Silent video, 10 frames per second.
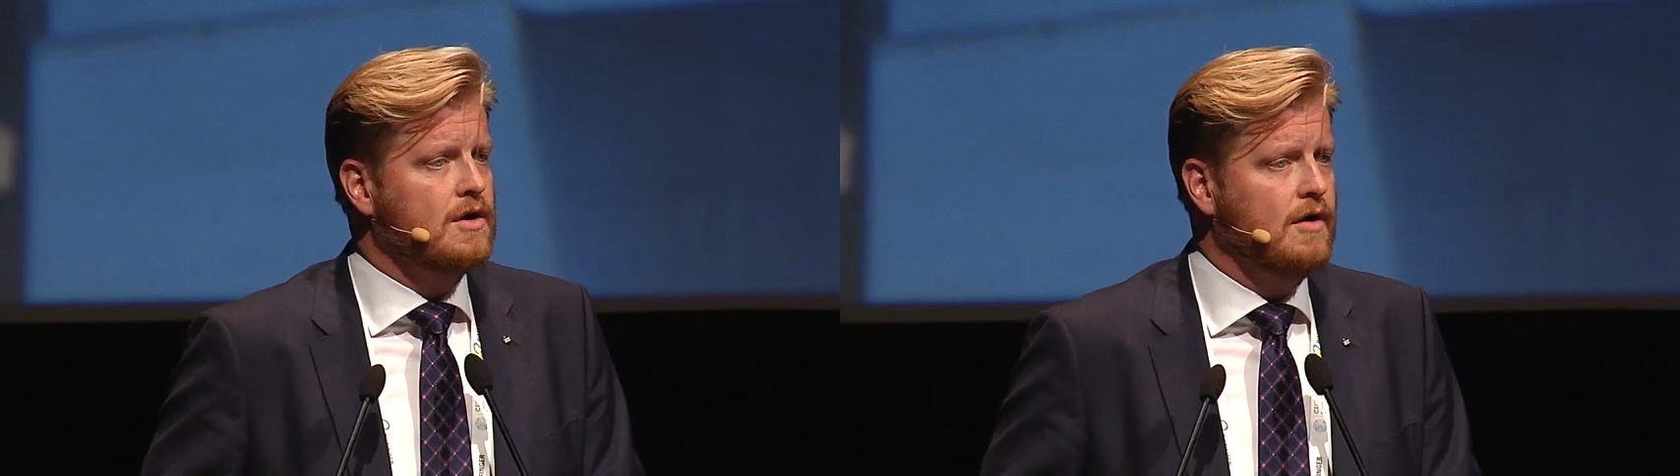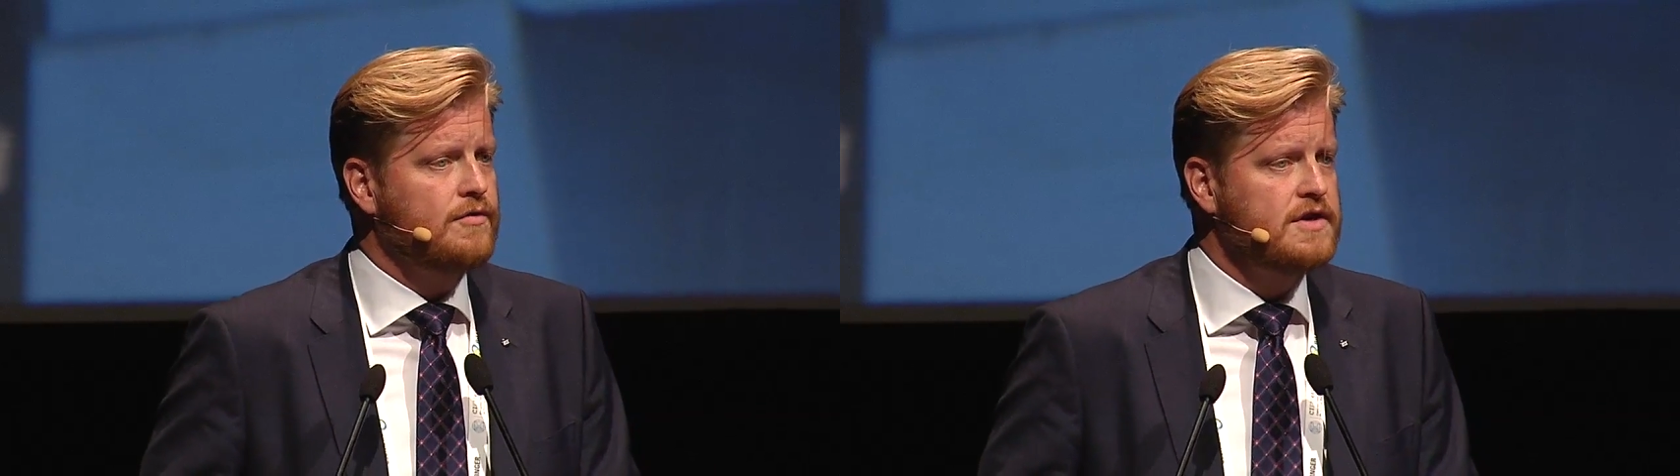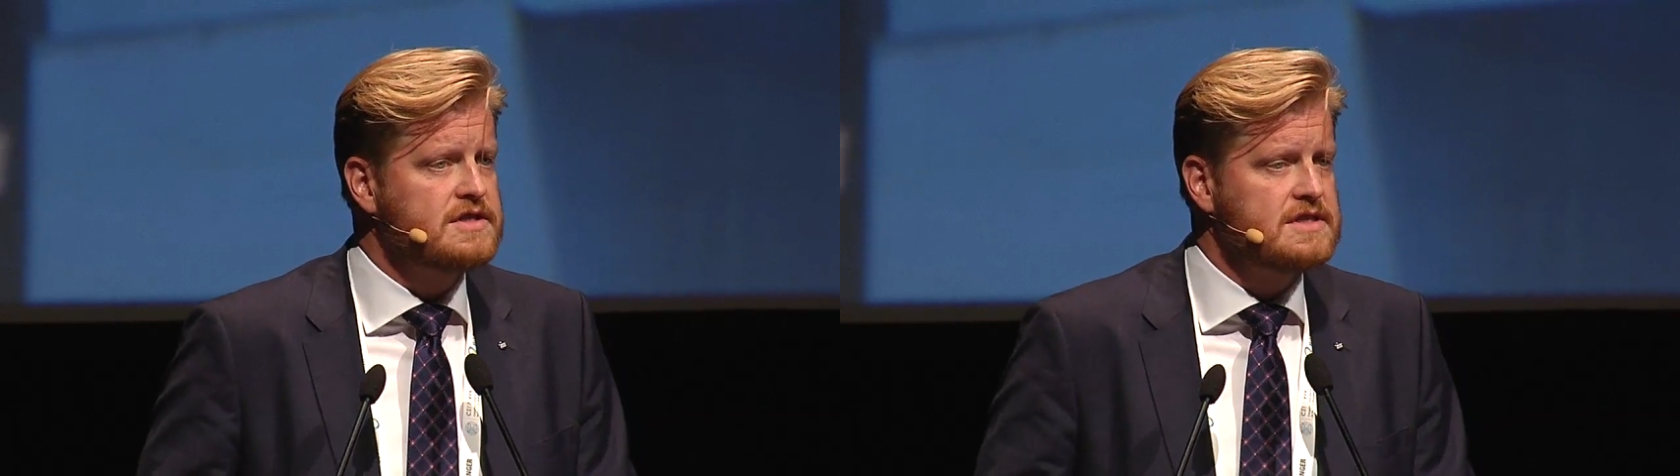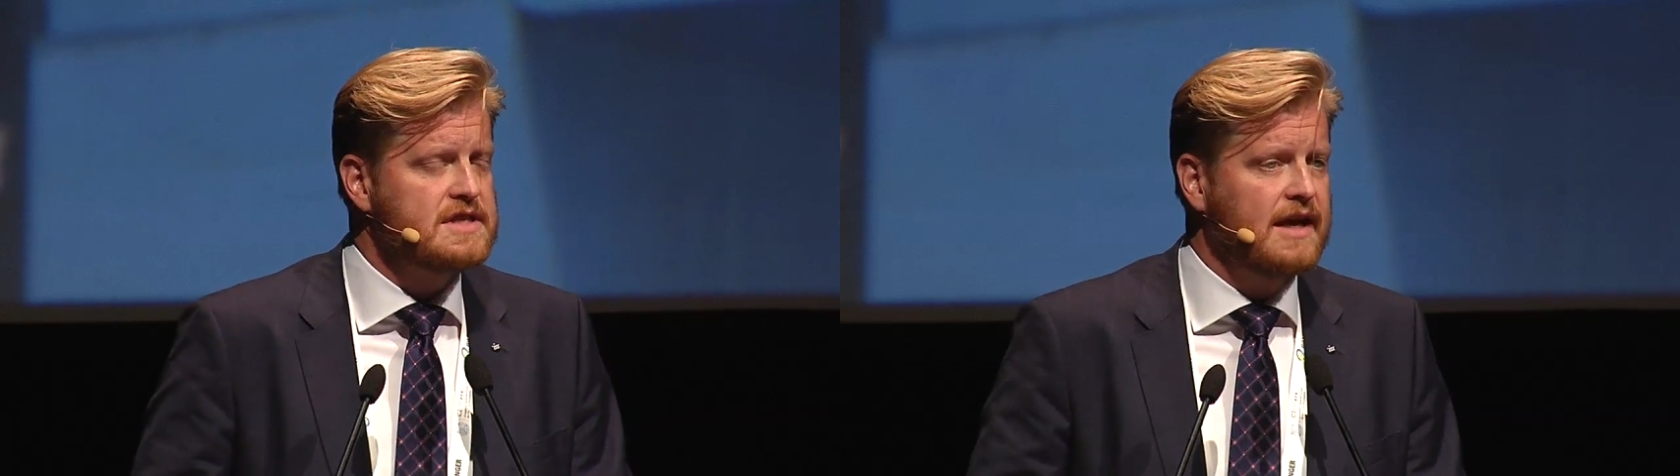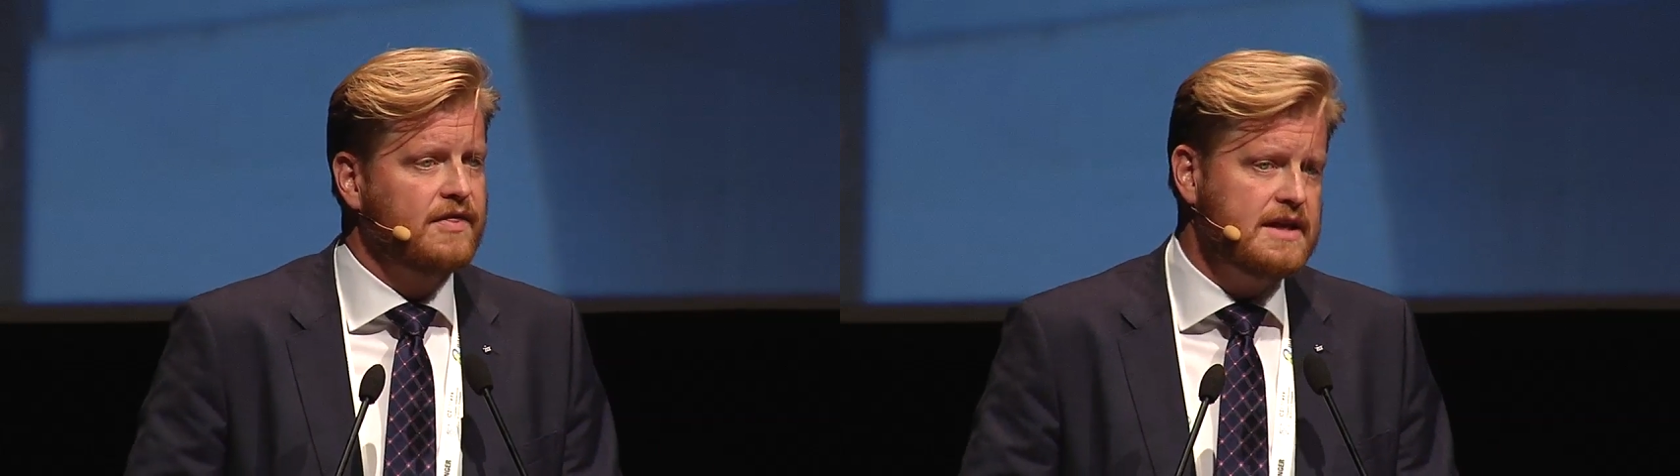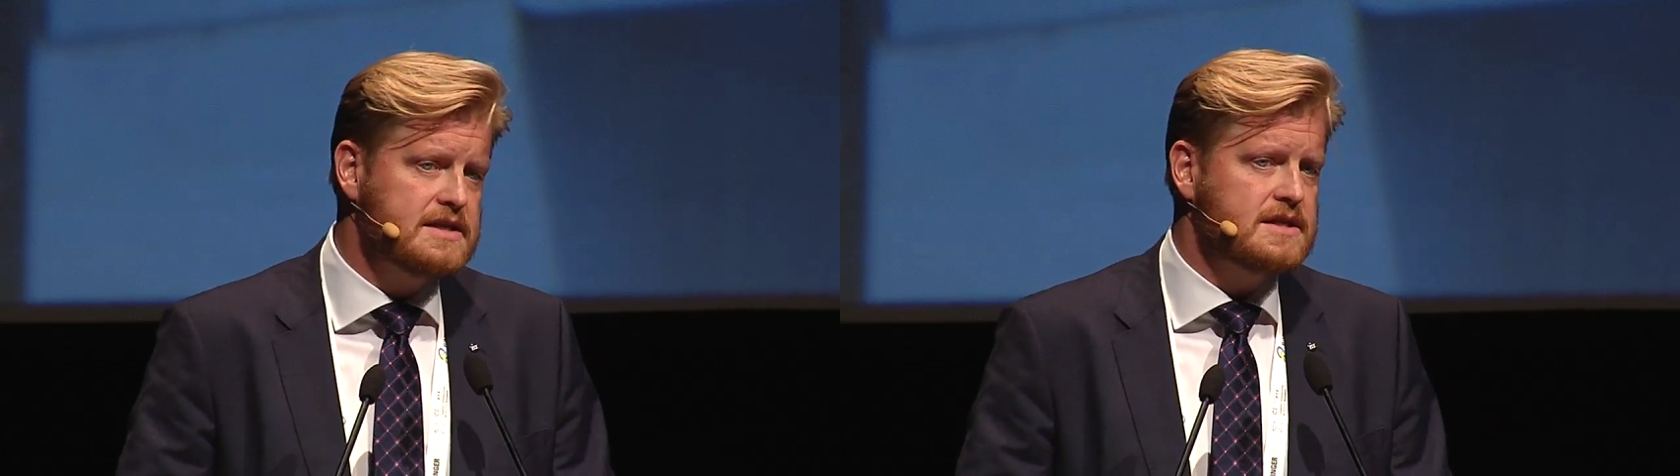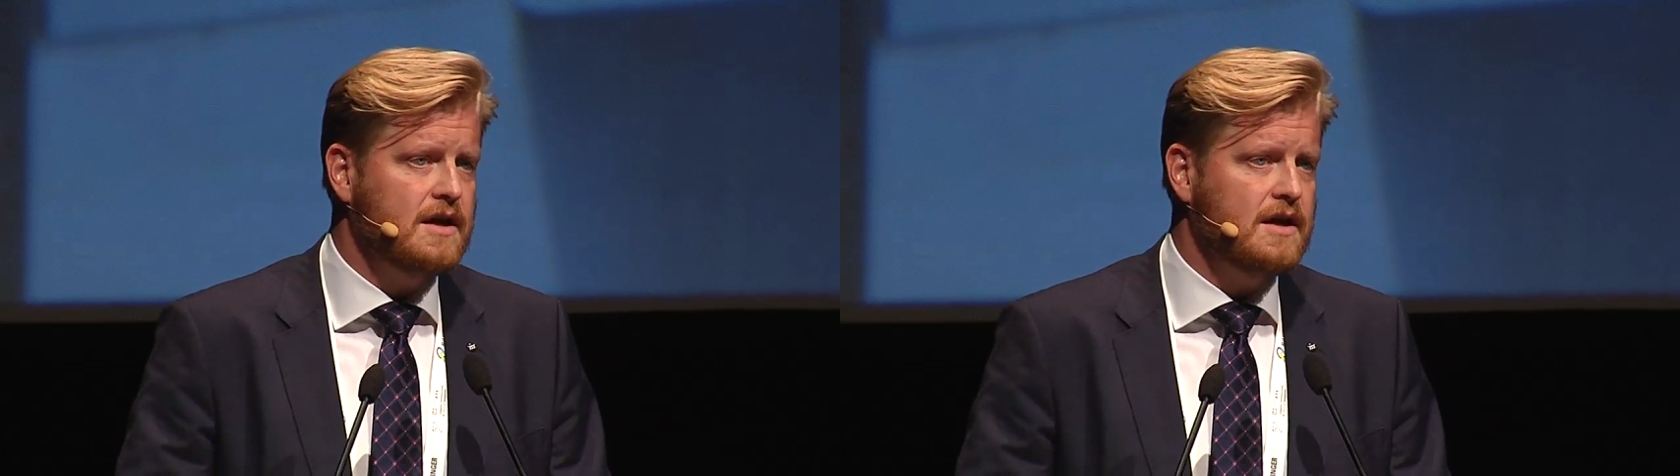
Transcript: conferences like this,